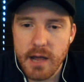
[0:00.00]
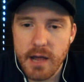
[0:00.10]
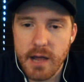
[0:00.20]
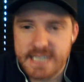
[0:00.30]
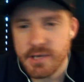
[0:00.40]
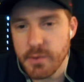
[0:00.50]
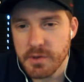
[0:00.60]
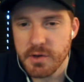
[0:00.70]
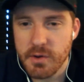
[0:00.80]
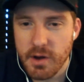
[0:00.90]
I said we would
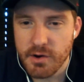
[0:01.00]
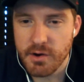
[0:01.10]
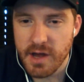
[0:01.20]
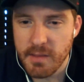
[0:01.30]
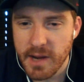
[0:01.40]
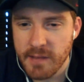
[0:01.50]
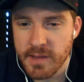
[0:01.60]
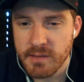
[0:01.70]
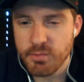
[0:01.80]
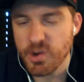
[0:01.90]
do Notre Dame,
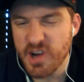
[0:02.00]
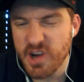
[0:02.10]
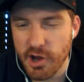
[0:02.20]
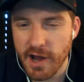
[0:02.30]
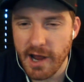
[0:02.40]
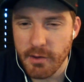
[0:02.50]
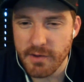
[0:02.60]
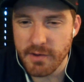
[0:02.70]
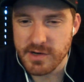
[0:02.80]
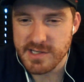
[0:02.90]
Miami. We're going to go to Iowa
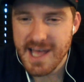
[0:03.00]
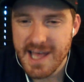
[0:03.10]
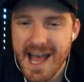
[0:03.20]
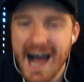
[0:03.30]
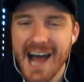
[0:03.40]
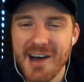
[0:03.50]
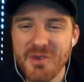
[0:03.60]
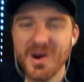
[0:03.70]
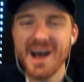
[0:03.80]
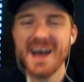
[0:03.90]
first.
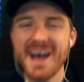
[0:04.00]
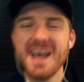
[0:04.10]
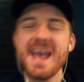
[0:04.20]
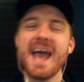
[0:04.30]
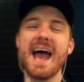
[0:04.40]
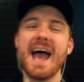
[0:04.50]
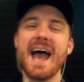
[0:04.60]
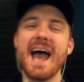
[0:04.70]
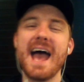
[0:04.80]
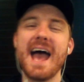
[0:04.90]
Iowa at
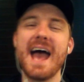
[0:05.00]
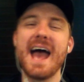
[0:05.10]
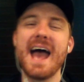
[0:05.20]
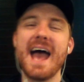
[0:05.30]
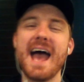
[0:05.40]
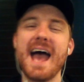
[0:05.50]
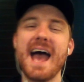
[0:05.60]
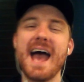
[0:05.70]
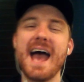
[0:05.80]
Wisconsin.